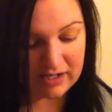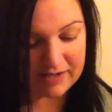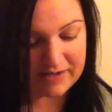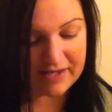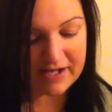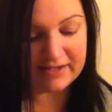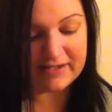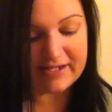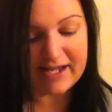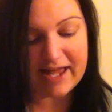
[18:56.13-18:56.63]
And
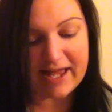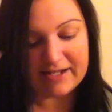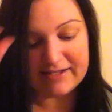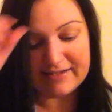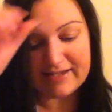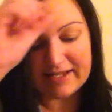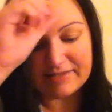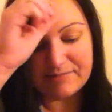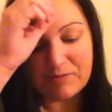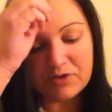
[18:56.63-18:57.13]
then at the end it
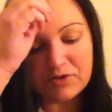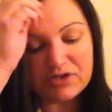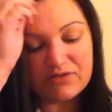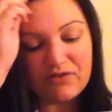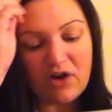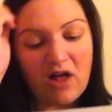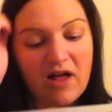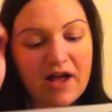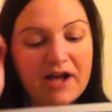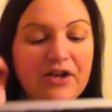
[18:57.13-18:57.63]
says, most of
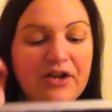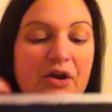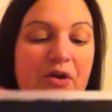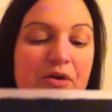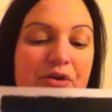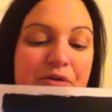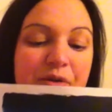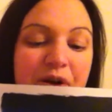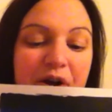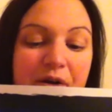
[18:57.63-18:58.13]
all, I
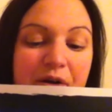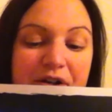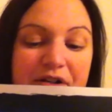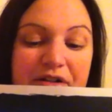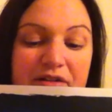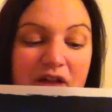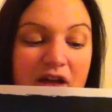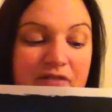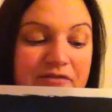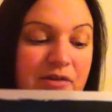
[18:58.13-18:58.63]
know you are going
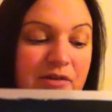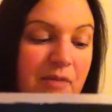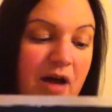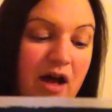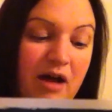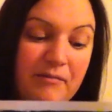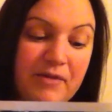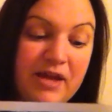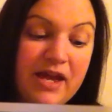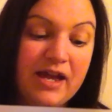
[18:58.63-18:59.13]
to love your
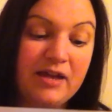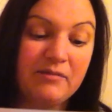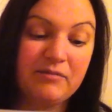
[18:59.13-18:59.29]
mom